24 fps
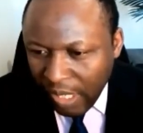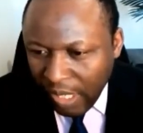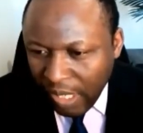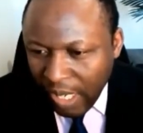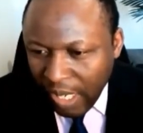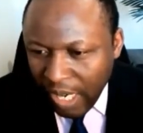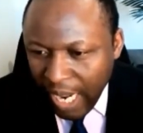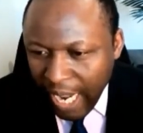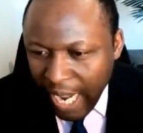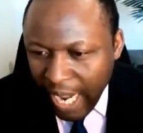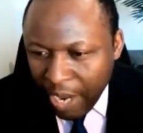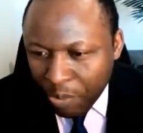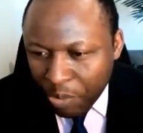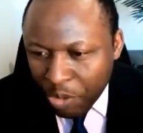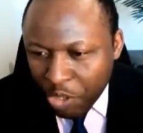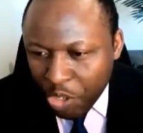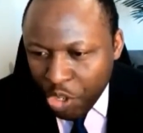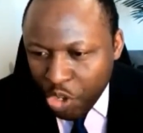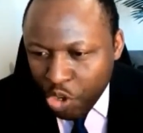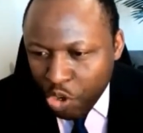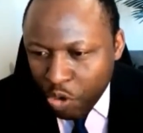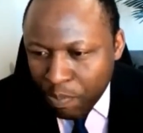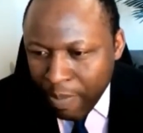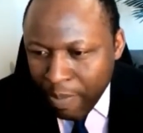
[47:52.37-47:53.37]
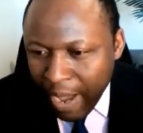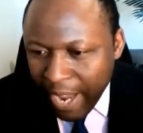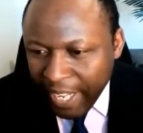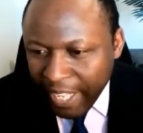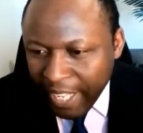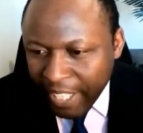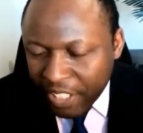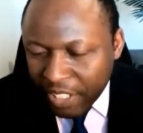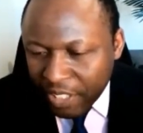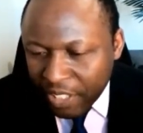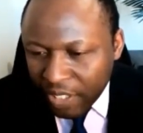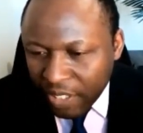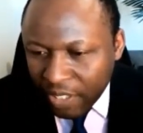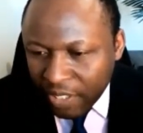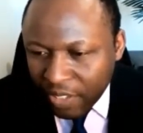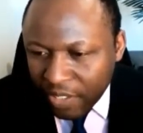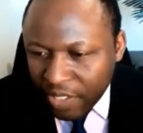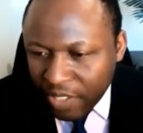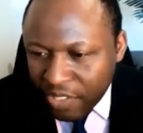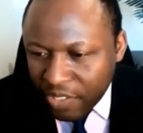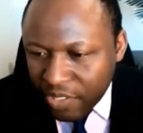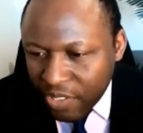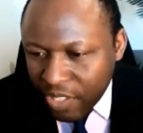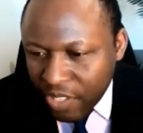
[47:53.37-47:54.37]
how do you manage the
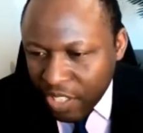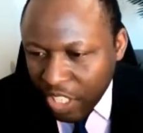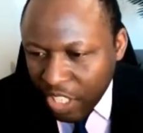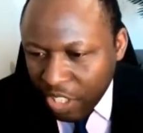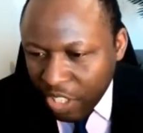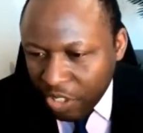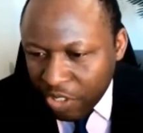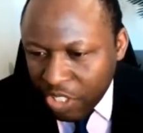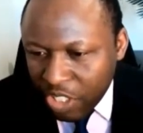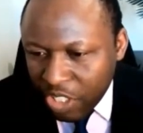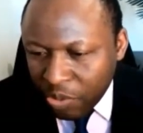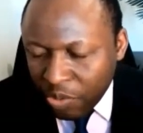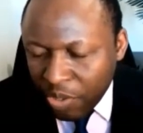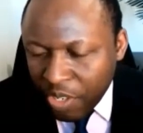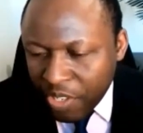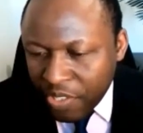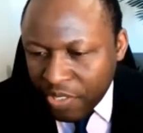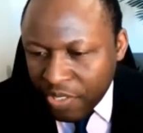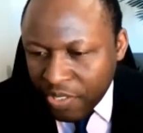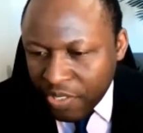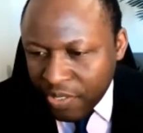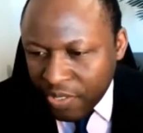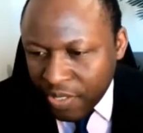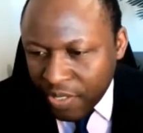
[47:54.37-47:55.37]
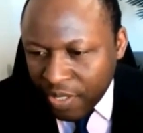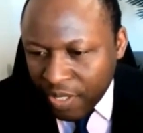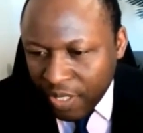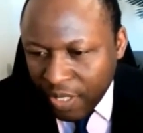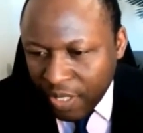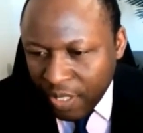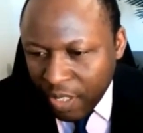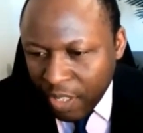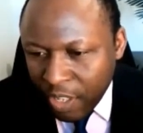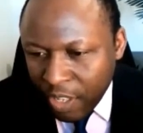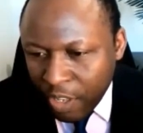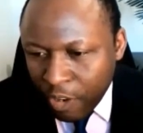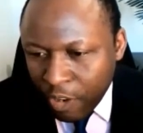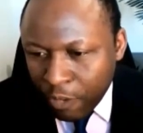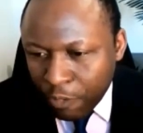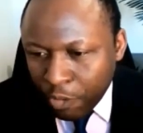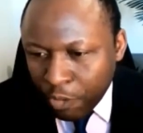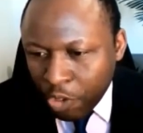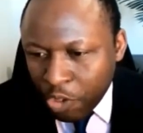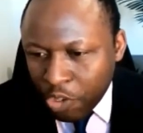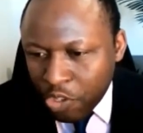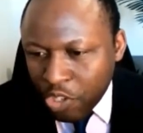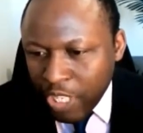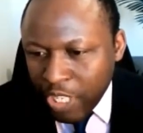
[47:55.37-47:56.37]
security risks
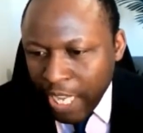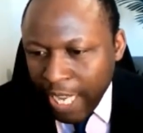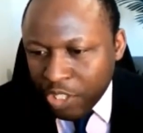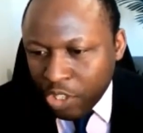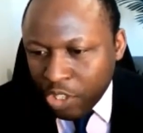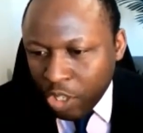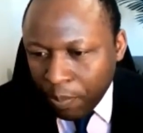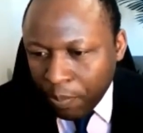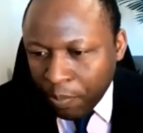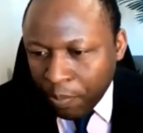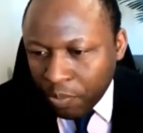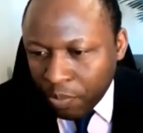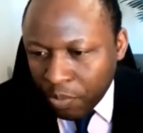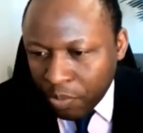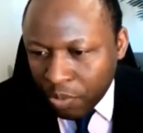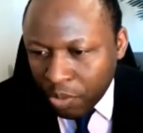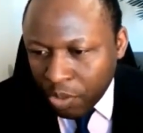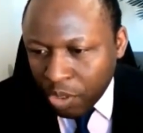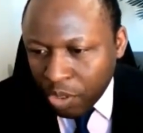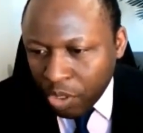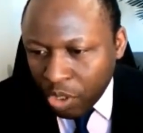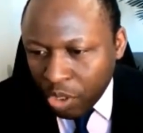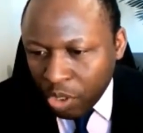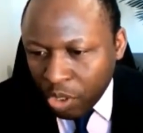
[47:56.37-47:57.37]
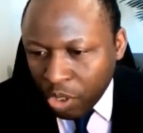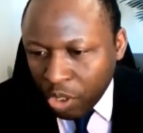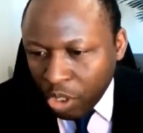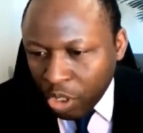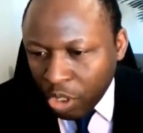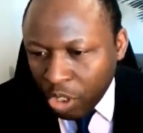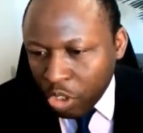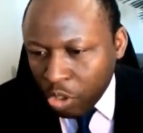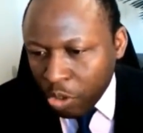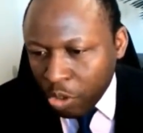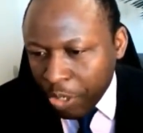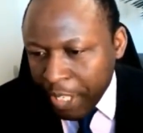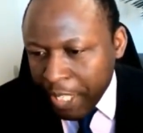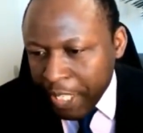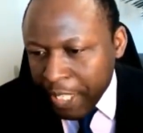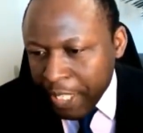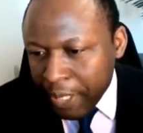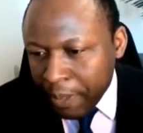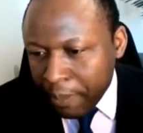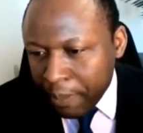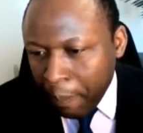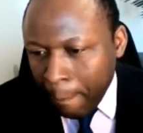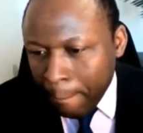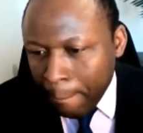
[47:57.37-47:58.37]
for a startup or
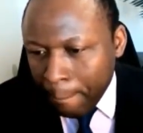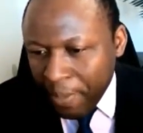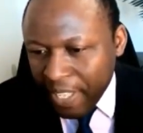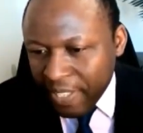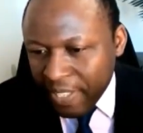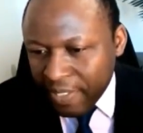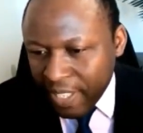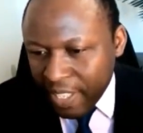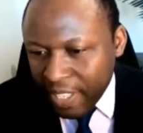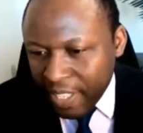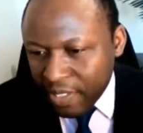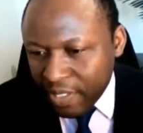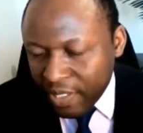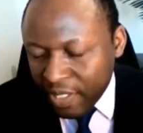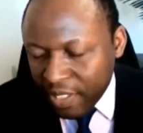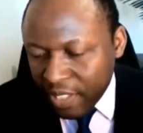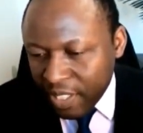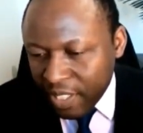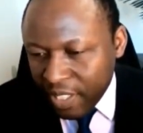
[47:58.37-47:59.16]
growing business,